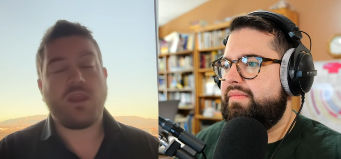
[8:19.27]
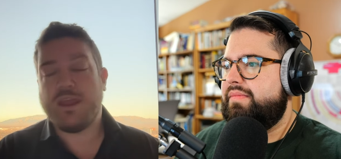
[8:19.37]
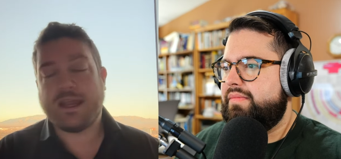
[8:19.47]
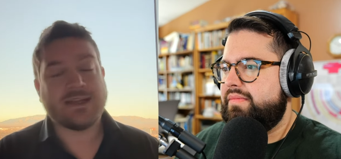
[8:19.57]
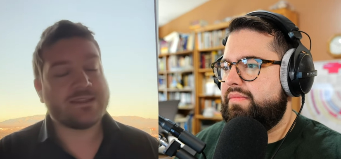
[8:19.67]

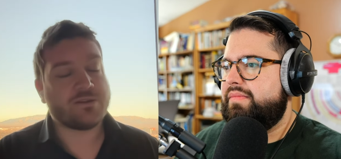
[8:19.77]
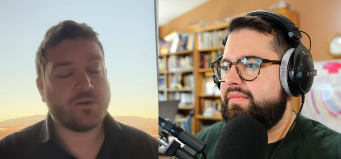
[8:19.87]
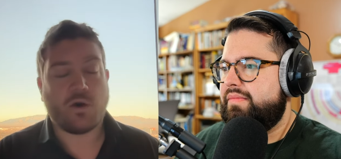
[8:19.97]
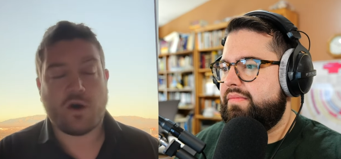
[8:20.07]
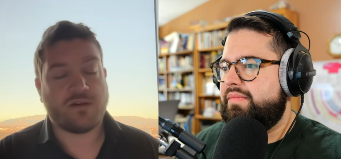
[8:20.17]
Speaker 1: It can still do
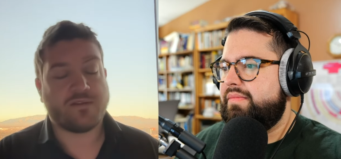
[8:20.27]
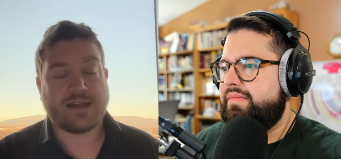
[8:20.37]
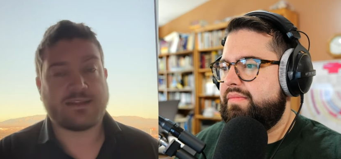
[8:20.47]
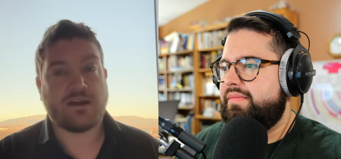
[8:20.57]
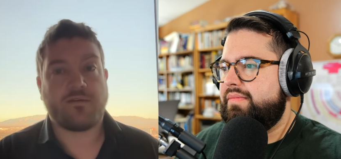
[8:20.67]
all of
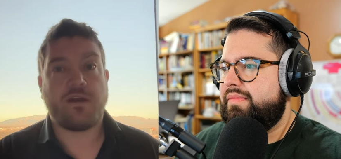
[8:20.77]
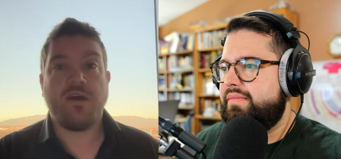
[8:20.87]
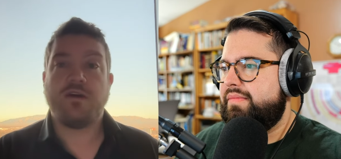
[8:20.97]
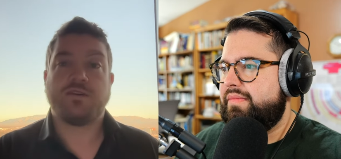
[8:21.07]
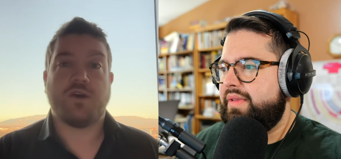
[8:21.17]
that stuff.
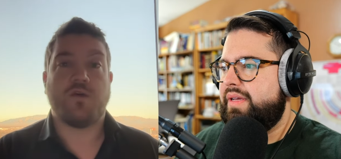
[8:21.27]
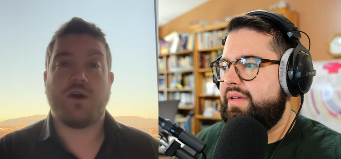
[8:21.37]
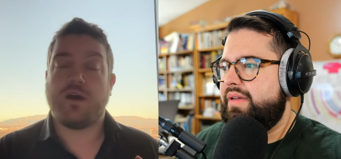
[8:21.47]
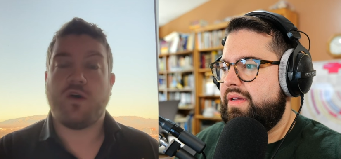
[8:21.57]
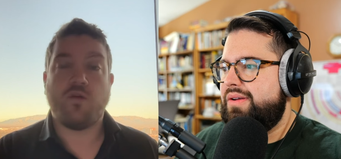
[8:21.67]
So
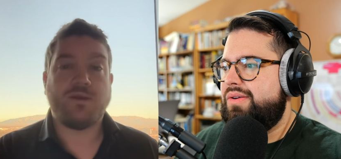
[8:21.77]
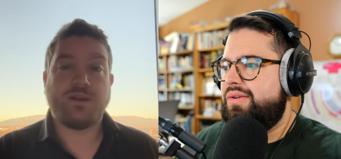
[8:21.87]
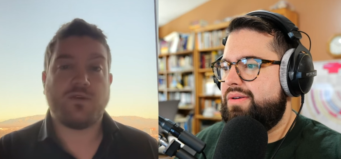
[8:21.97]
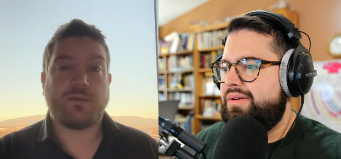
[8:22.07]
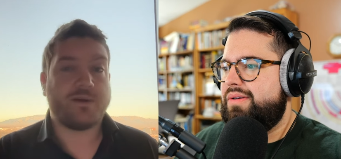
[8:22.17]
a HomeKit
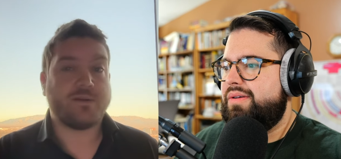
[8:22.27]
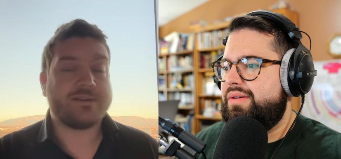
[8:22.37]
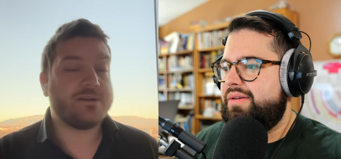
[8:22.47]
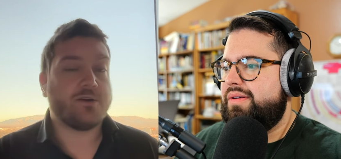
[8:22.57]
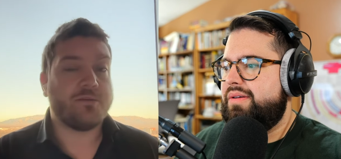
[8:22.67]
doorbell is
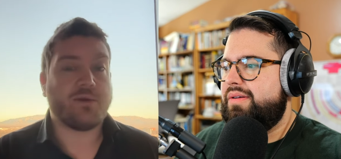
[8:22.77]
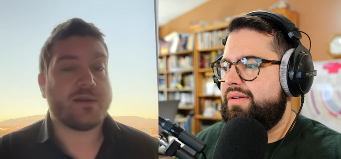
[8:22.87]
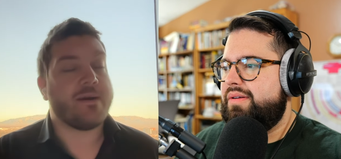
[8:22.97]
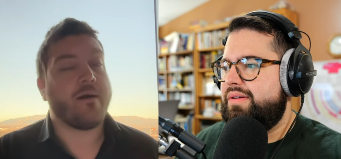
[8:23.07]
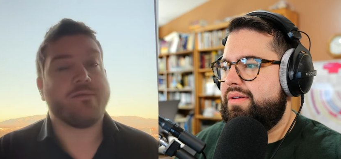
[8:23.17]
still pretty
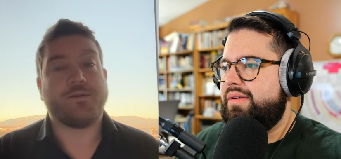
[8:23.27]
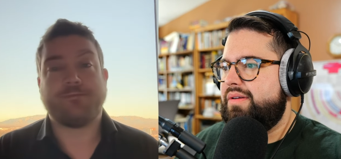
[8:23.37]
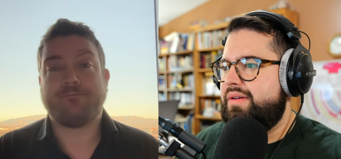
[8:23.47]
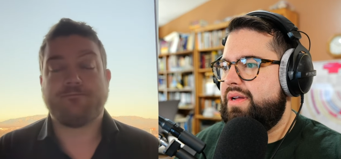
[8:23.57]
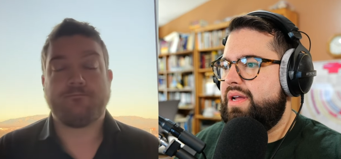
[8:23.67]
powerful.
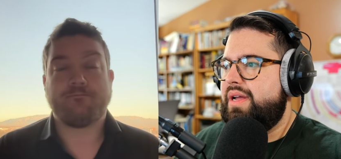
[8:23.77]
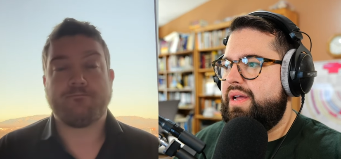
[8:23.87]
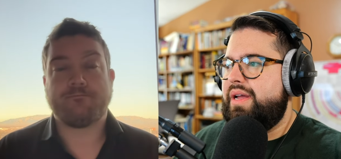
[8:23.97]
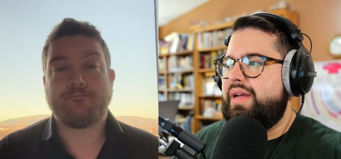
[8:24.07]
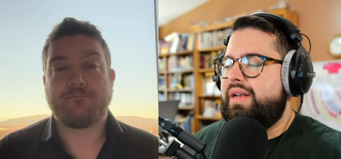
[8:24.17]

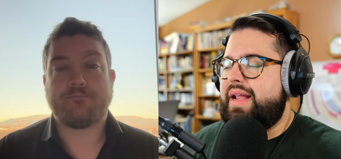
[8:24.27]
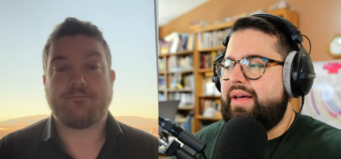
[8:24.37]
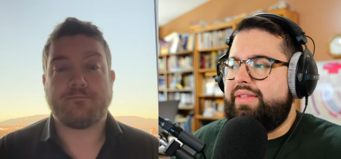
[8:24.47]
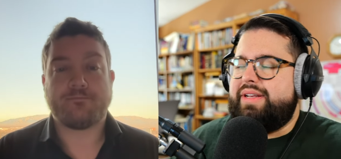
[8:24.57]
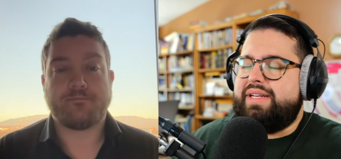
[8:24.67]

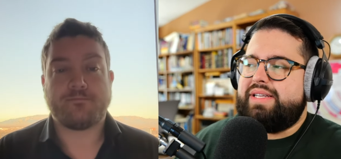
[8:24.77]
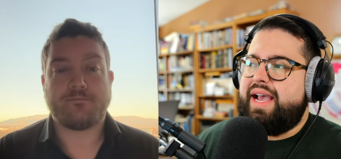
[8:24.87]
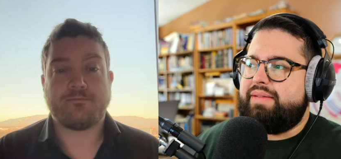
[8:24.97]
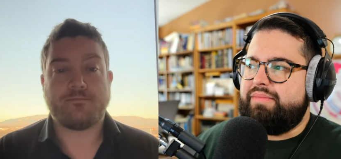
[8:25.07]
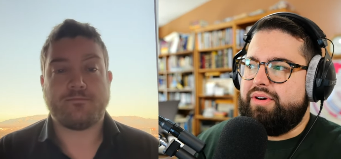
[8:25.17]
Speaker 2: Now, the
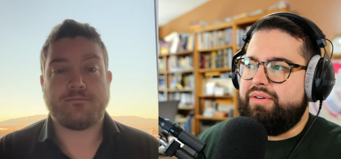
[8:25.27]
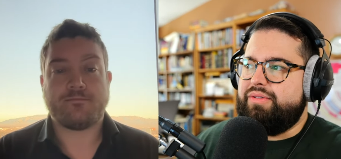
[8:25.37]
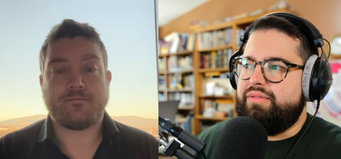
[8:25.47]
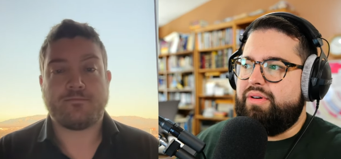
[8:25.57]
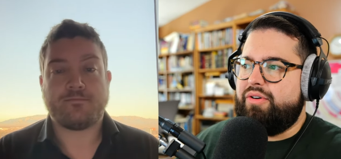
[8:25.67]

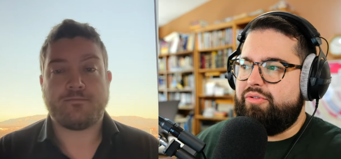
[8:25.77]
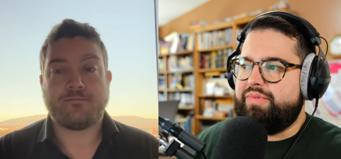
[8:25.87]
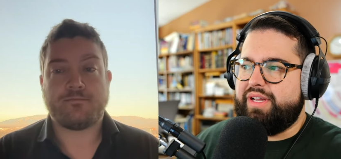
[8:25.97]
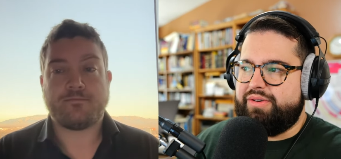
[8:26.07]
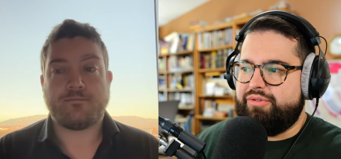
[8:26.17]
Netatmo
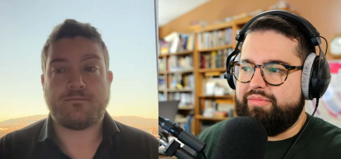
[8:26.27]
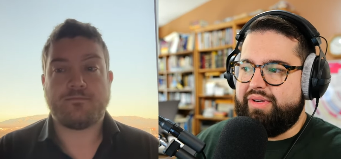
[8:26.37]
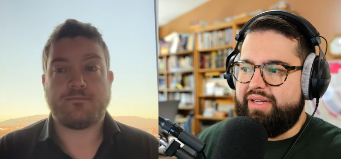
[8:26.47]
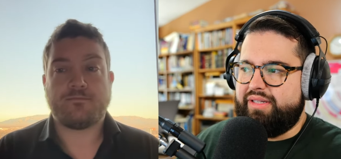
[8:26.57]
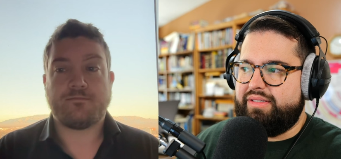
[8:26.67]
HomeKit
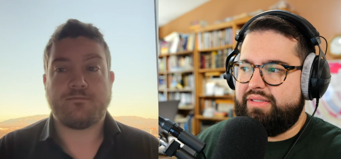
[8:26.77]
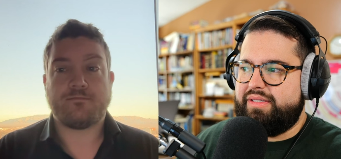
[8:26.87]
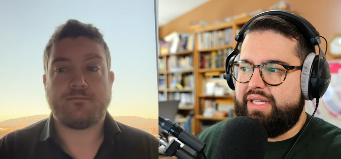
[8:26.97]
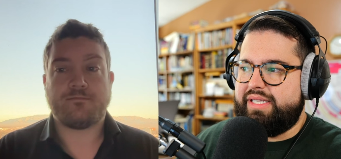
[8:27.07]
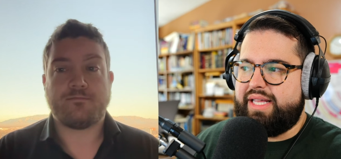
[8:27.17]
doorbell,
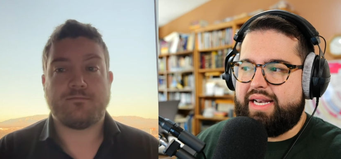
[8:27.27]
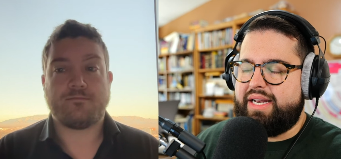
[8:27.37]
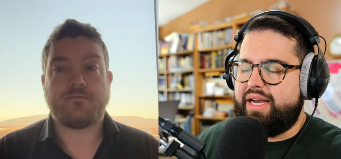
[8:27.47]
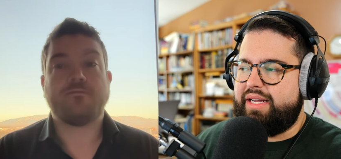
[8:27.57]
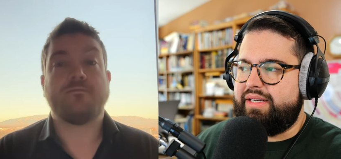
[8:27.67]
is that
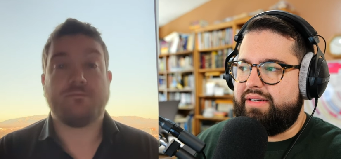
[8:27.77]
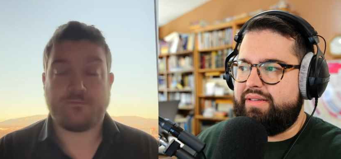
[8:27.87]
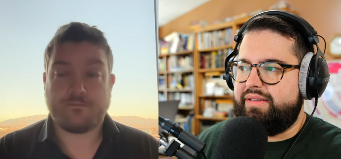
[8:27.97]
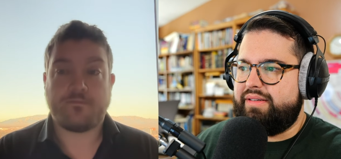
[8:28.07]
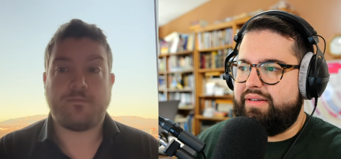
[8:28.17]
not
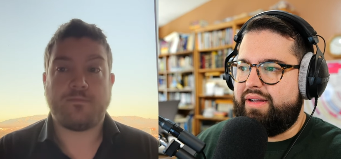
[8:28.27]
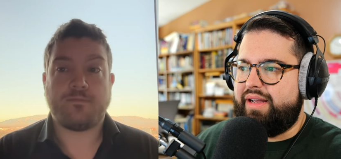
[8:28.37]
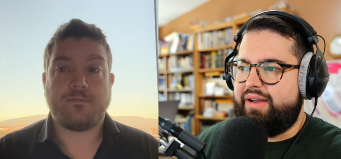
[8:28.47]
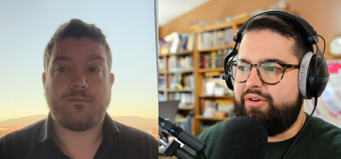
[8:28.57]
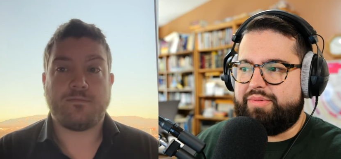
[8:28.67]

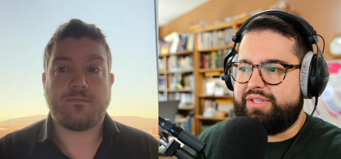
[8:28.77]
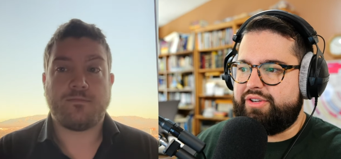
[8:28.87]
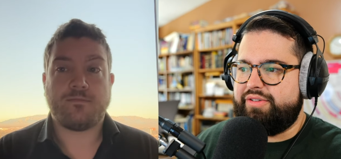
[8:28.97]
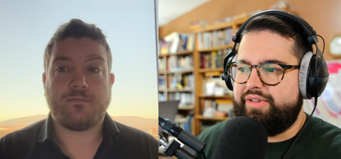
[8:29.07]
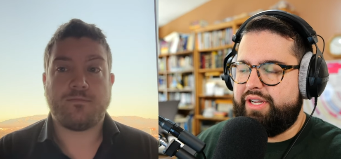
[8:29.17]
HomeKit
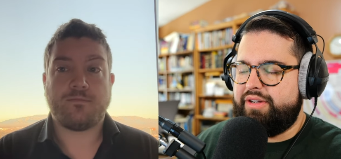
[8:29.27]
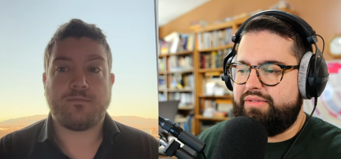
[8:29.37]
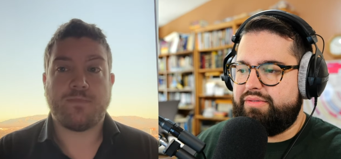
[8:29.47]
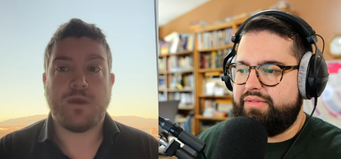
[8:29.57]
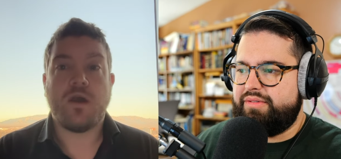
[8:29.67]
Secure
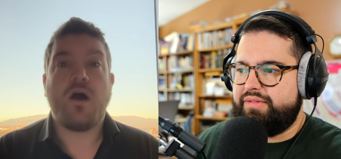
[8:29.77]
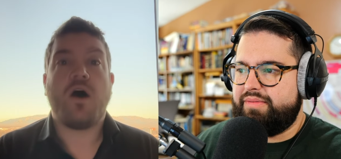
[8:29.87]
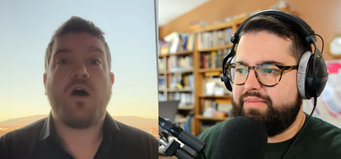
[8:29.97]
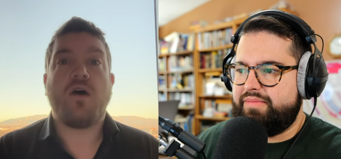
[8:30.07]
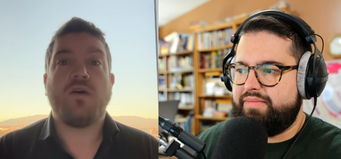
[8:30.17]
Video?
Speaker 1: Uh,